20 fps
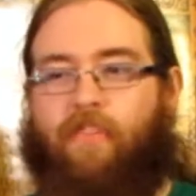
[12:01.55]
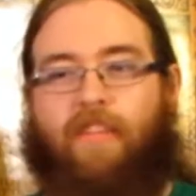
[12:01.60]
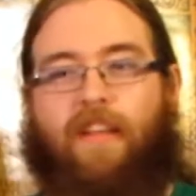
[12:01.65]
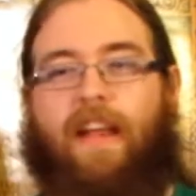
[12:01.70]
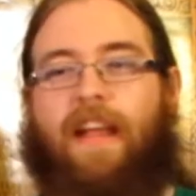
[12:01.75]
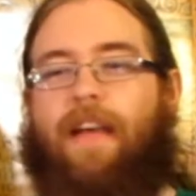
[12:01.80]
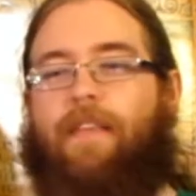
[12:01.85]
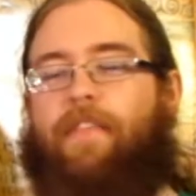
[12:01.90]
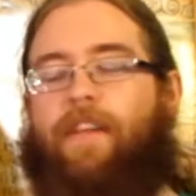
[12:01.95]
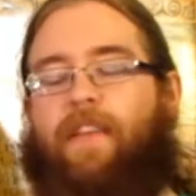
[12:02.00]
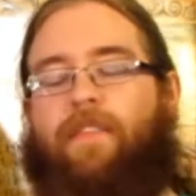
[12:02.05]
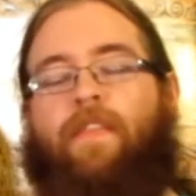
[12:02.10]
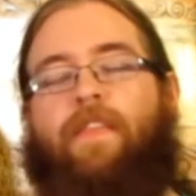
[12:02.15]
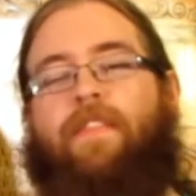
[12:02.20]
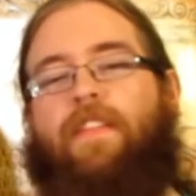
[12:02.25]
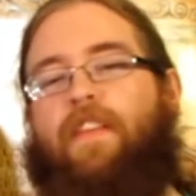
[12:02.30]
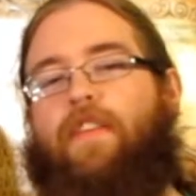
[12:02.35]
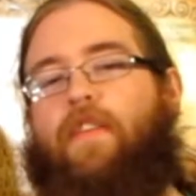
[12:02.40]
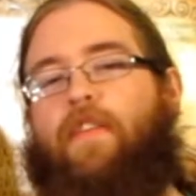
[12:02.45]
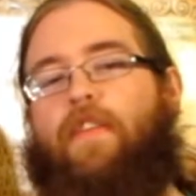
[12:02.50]
But you just got to
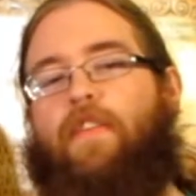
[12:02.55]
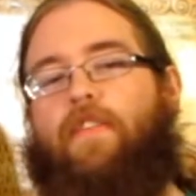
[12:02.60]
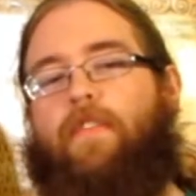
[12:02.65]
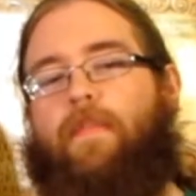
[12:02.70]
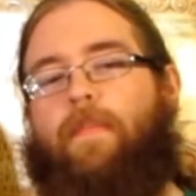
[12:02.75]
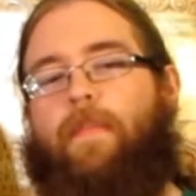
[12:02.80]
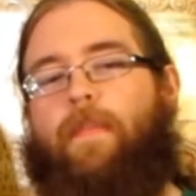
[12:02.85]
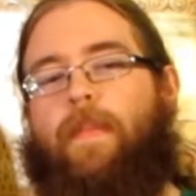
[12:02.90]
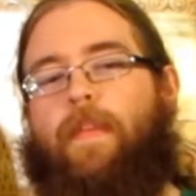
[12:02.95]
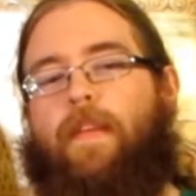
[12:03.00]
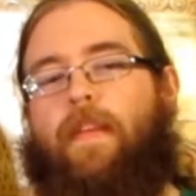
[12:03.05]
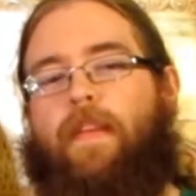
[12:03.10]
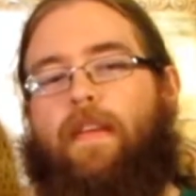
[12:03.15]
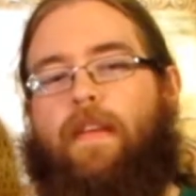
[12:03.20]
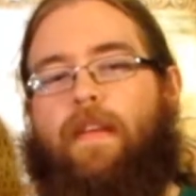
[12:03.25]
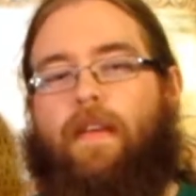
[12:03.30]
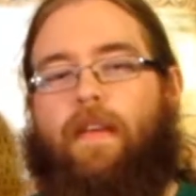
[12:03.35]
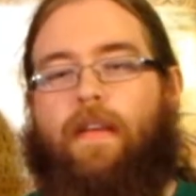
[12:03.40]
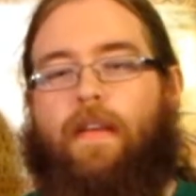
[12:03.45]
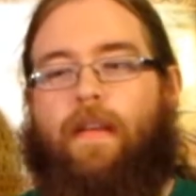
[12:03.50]
have like 15 hearts.
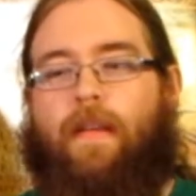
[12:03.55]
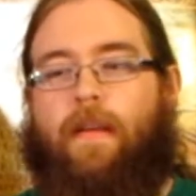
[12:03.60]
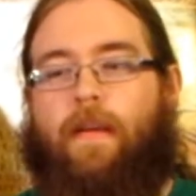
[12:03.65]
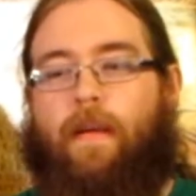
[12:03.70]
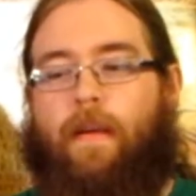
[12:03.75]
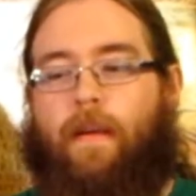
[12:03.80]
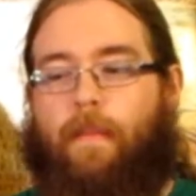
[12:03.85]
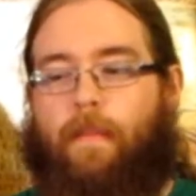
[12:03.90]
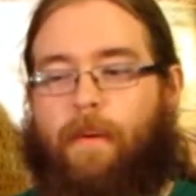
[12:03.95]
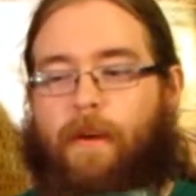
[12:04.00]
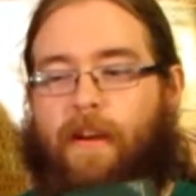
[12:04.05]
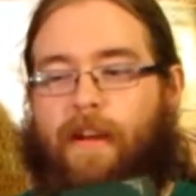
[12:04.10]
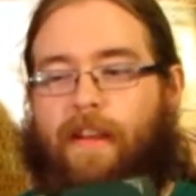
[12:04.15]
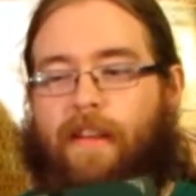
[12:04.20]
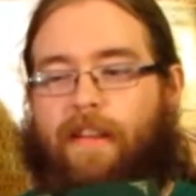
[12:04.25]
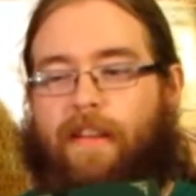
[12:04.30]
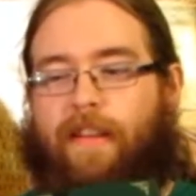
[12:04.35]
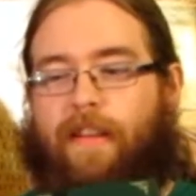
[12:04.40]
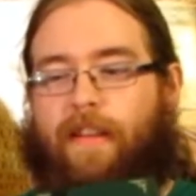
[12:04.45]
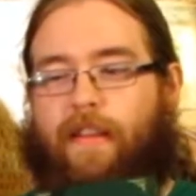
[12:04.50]

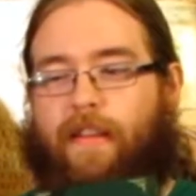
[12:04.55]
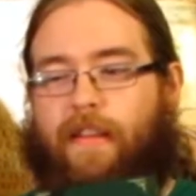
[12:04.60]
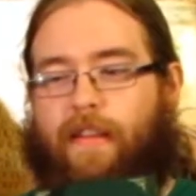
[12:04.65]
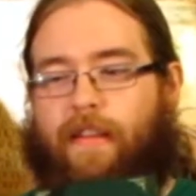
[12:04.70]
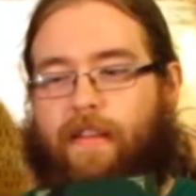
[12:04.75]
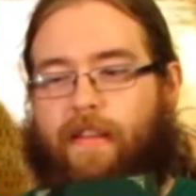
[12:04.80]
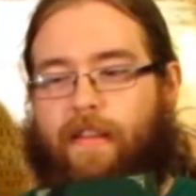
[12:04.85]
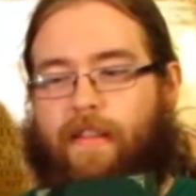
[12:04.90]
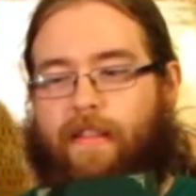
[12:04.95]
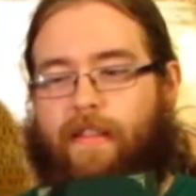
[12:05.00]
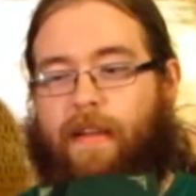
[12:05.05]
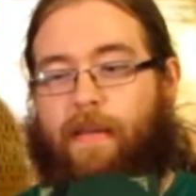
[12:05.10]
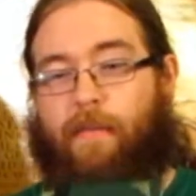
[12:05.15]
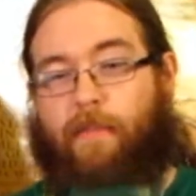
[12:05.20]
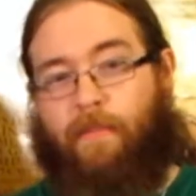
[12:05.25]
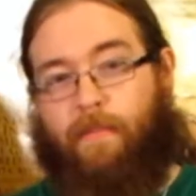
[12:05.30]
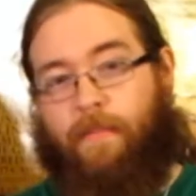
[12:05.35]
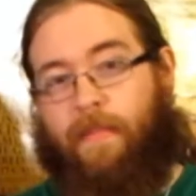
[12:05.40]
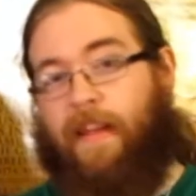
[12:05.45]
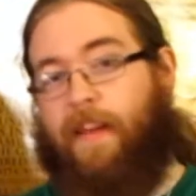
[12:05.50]
But
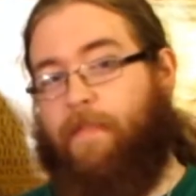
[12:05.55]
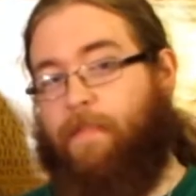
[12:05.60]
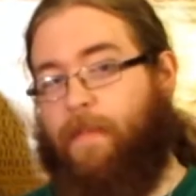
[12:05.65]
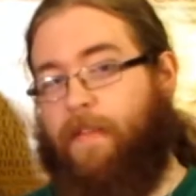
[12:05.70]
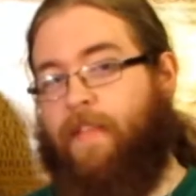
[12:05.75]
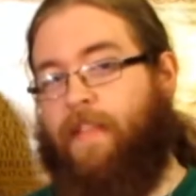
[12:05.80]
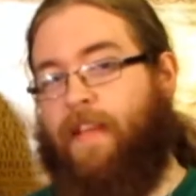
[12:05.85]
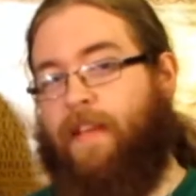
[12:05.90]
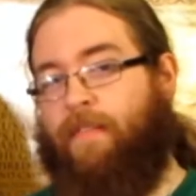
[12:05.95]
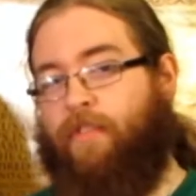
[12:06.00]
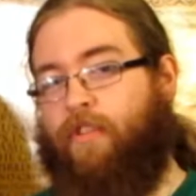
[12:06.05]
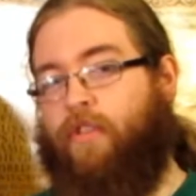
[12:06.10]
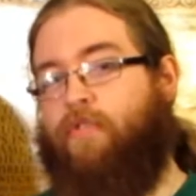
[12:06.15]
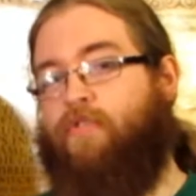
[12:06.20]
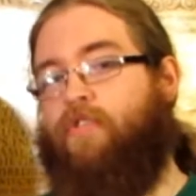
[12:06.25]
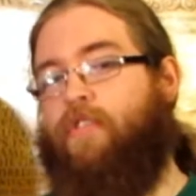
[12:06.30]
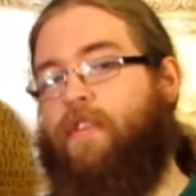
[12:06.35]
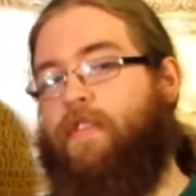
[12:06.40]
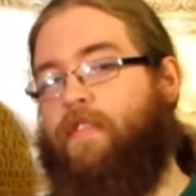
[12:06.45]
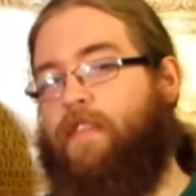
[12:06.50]
that has been the
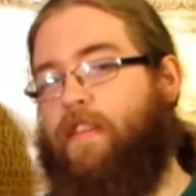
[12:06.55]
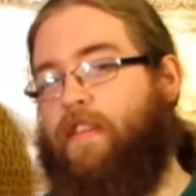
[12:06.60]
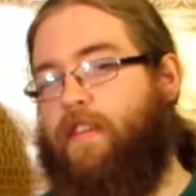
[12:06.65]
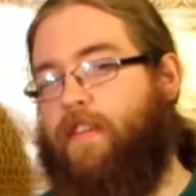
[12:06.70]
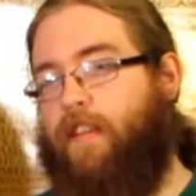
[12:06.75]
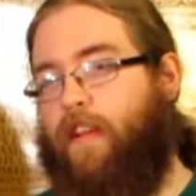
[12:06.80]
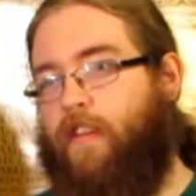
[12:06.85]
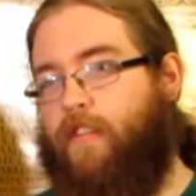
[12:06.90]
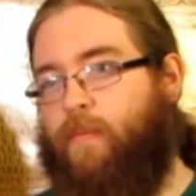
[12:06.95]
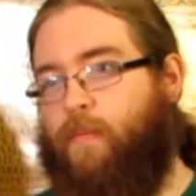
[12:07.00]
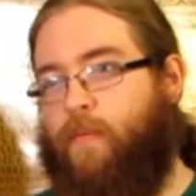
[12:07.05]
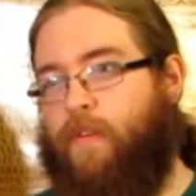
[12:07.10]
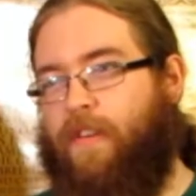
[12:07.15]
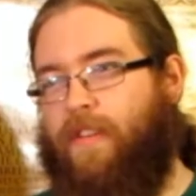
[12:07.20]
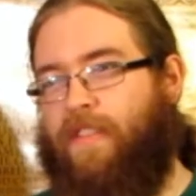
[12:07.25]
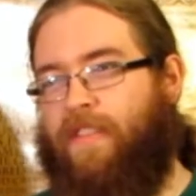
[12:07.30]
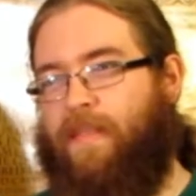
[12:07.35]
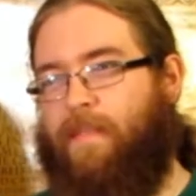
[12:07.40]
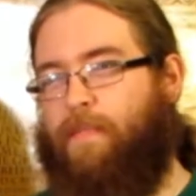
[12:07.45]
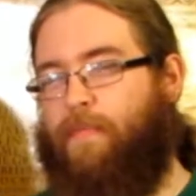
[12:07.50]
evolution of the
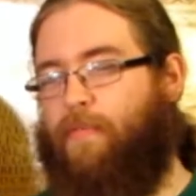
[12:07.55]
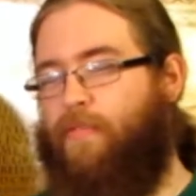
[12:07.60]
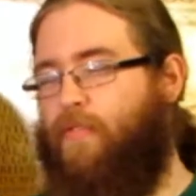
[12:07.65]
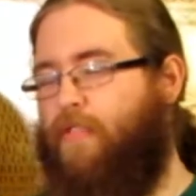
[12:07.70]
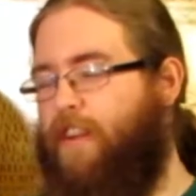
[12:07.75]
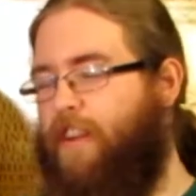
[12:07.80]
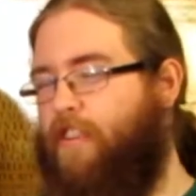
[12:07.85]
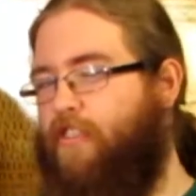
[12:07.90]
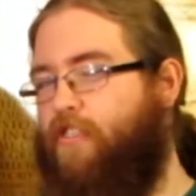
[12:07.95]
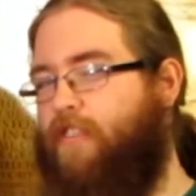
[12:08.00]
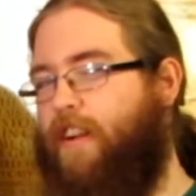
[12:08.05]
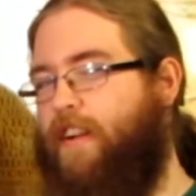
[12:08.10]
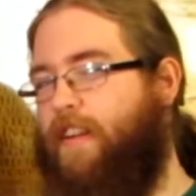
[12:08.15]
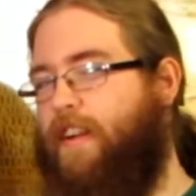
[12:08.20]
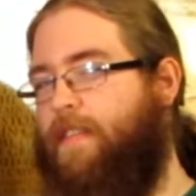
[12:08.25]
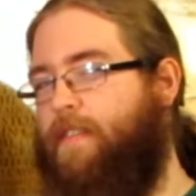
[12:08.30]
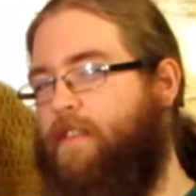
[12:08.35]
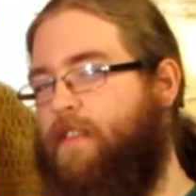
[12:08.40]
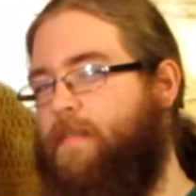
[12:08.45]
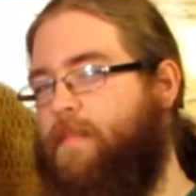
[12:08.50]
Lost Woods. I'm pretty
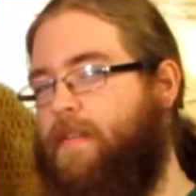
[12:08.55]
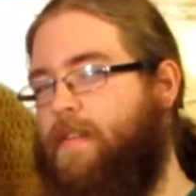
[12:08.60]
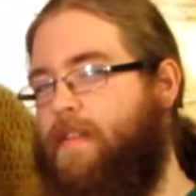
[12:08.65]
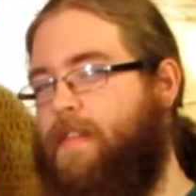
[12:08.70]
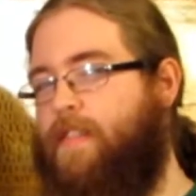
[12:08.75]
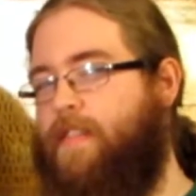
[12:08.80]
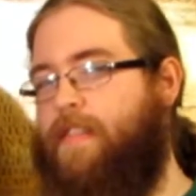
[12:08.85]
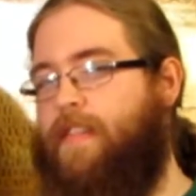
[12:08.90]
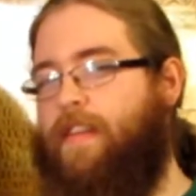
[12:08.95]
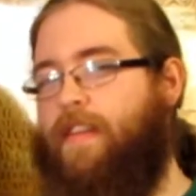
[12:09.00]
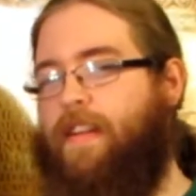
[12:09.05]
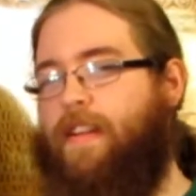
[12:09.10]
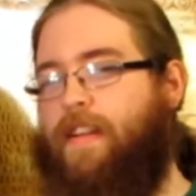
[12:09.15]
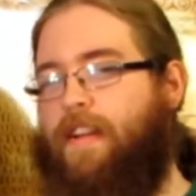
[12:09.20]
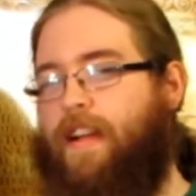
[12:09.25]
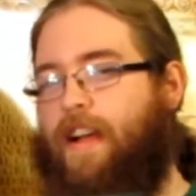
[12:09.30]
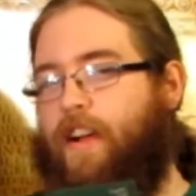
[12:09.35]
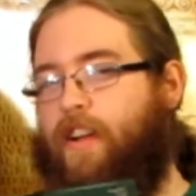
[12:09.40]
sure I covered them all.